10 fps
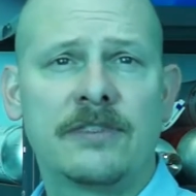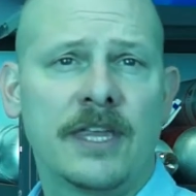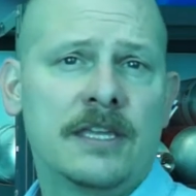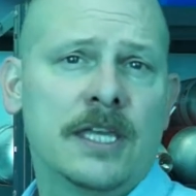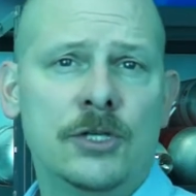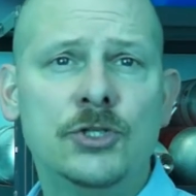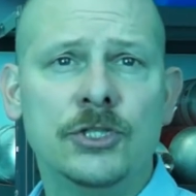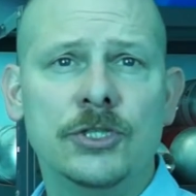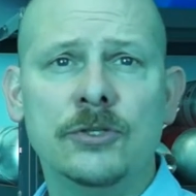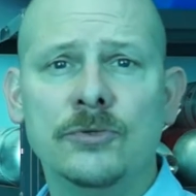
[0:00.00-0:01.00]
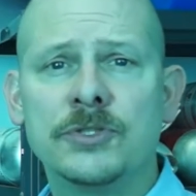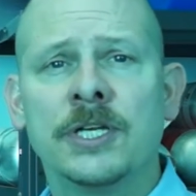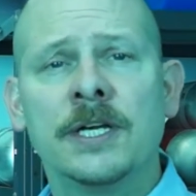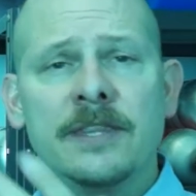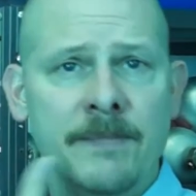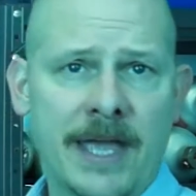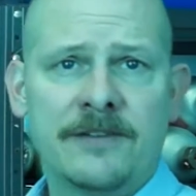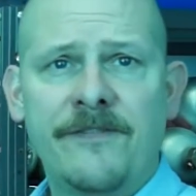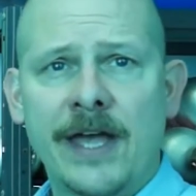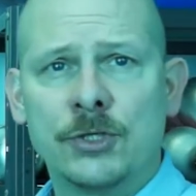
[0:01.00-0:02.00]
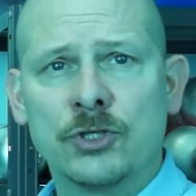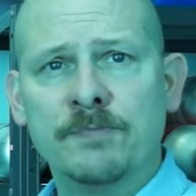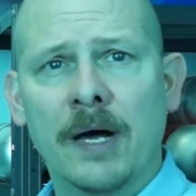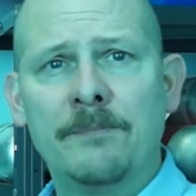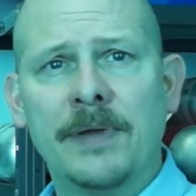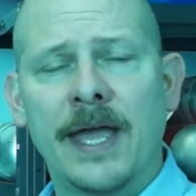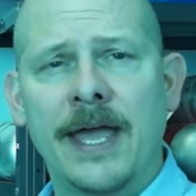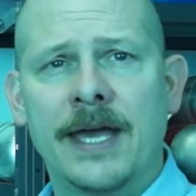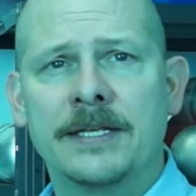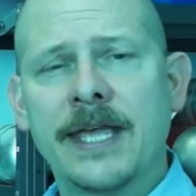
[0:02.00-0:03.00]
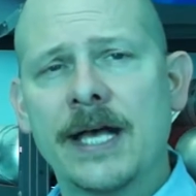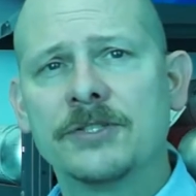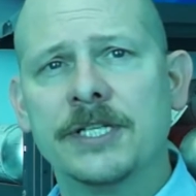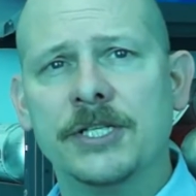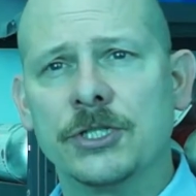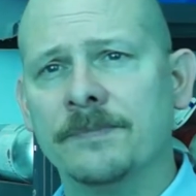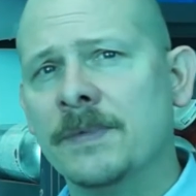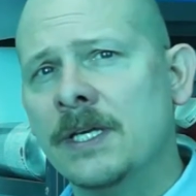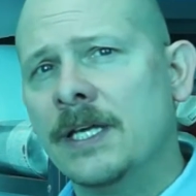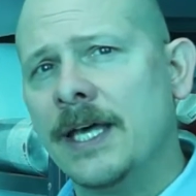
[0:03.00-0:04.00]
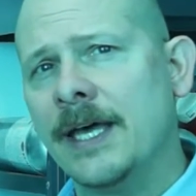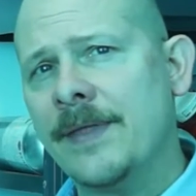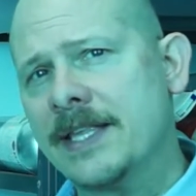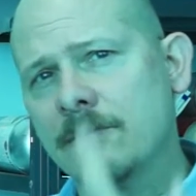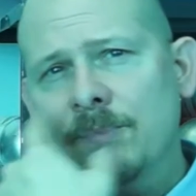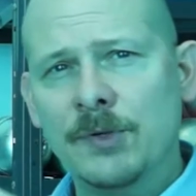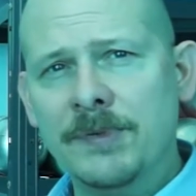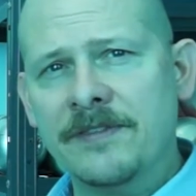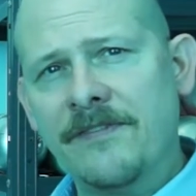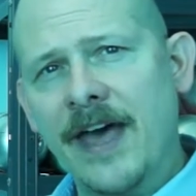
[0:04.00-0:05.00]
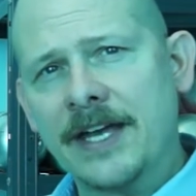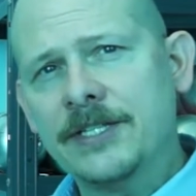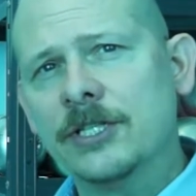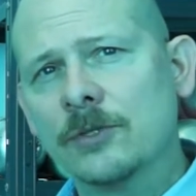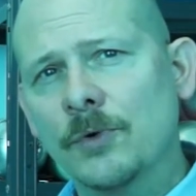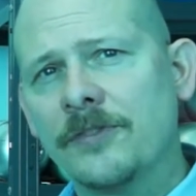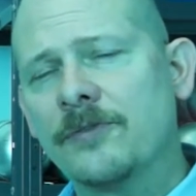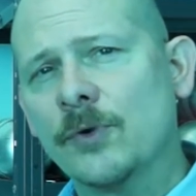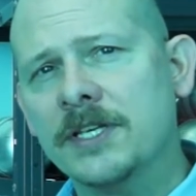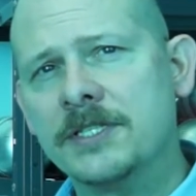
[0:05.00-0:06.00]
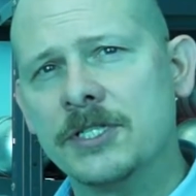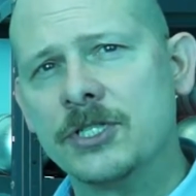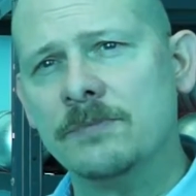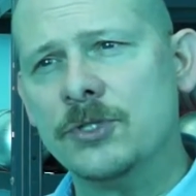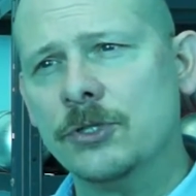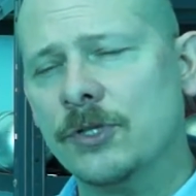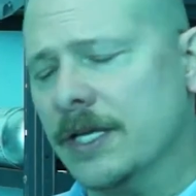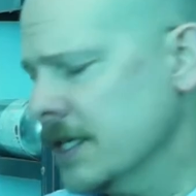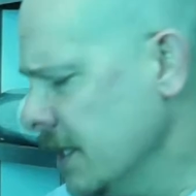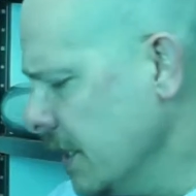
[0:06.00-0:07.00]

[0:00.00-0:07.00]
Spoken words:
think that you should use the manufacturer's bump and cal station. And that would be the fact here with Rae Systems unit.